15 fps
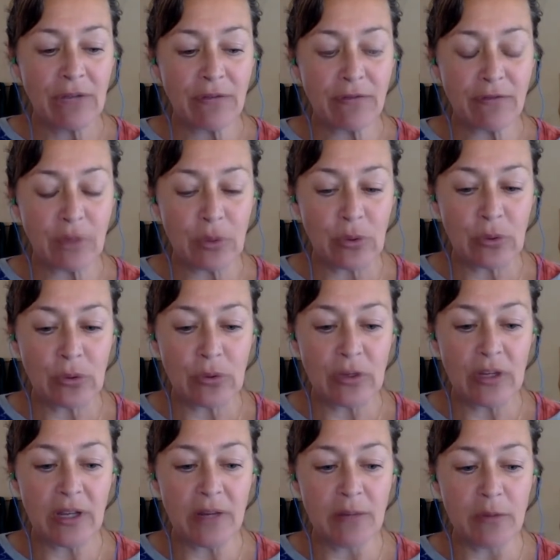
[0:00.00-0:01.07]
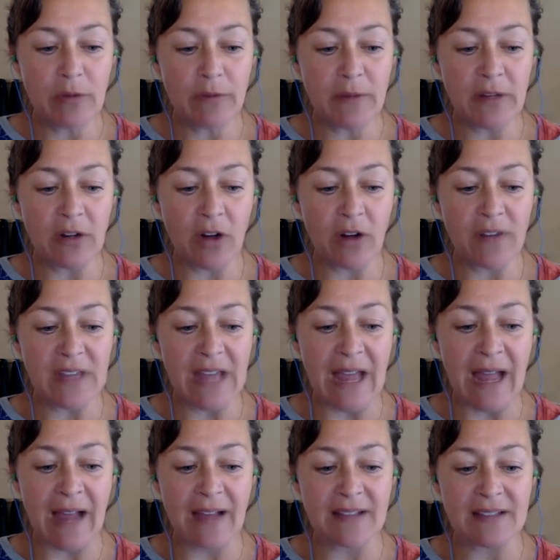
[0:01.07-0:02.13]
food and movement are the
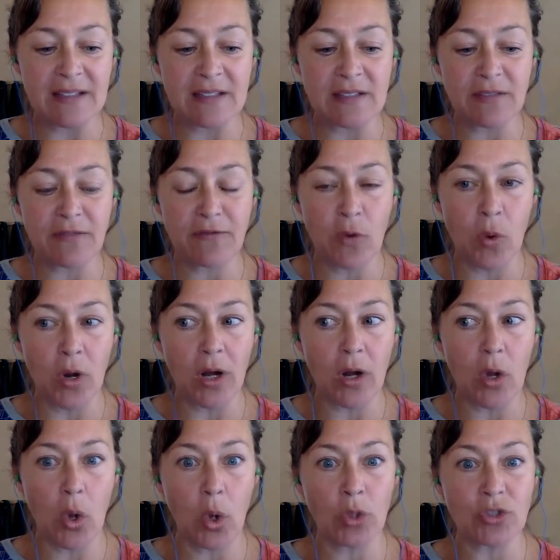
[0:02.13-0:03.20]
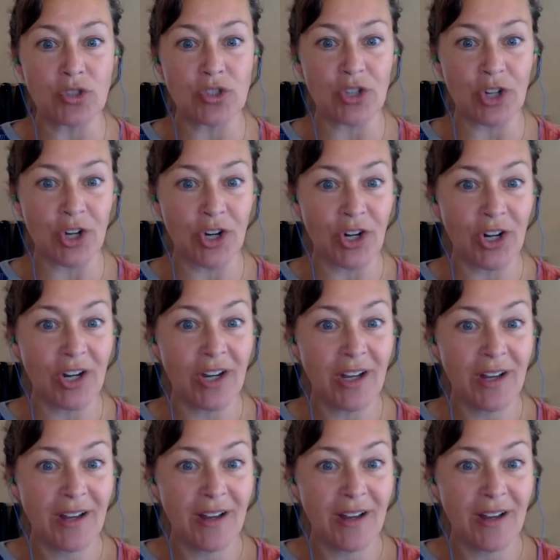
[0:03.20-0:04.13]
axis for culture.